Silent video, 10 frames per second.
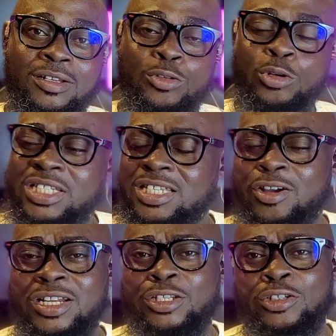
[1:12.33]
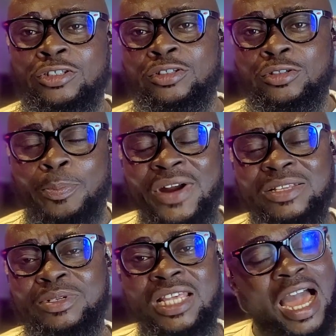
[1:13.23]
So this thing just
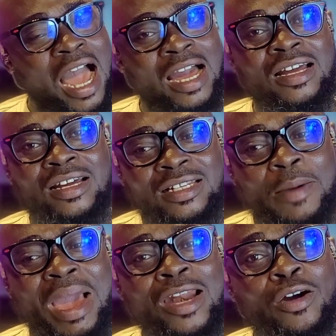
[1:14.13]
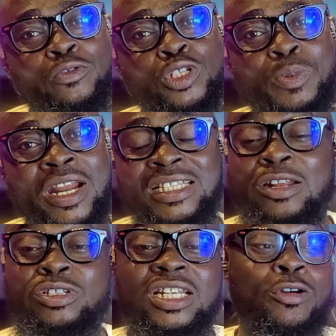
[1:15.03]
surprised me, say, ah, that man, I love those parents. I
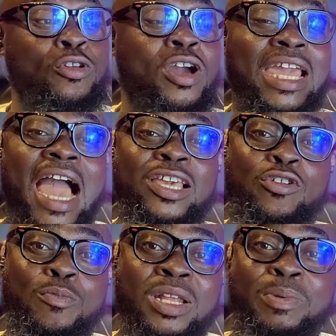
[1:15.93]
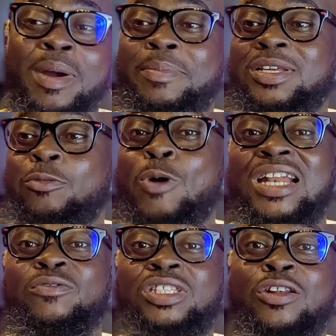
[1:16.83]
don't say they go don't get argument. Probably
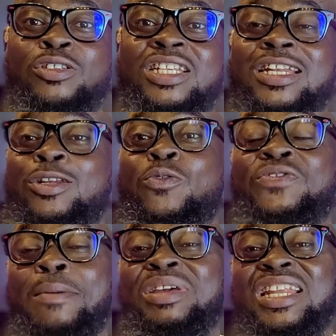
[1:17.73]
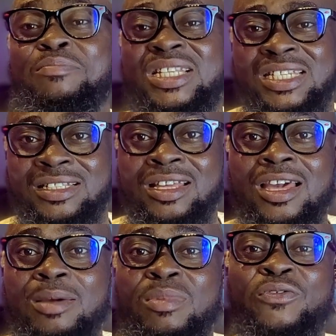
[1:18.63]
one even tell us say that they do family meeting.
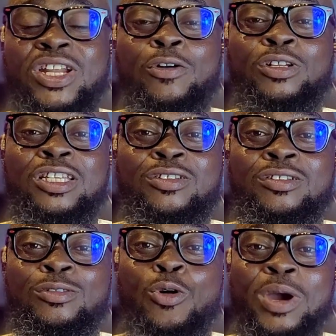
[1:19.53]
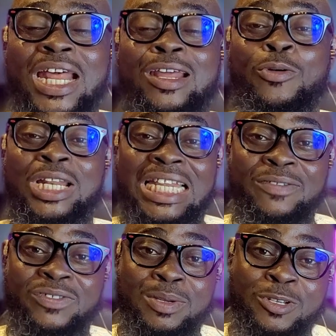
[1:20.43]
Before they would know whether they go
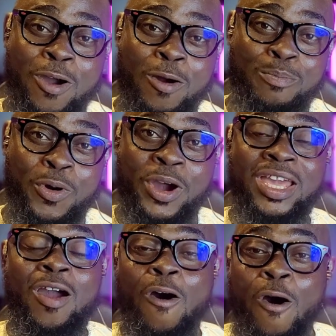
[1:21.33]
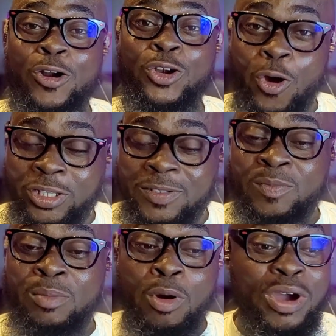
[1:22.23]
leave the young boy or not.
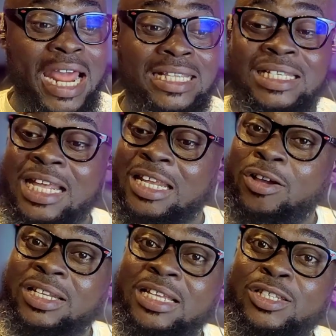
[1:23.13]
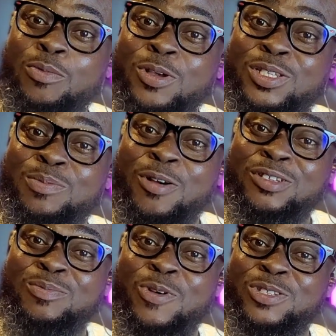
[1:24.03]
But when I see them, they just they small, small,
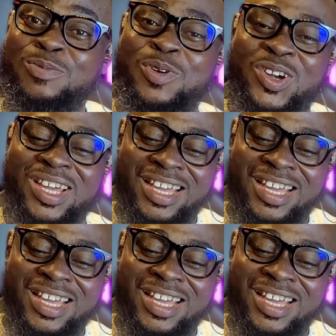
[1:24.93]
small, small.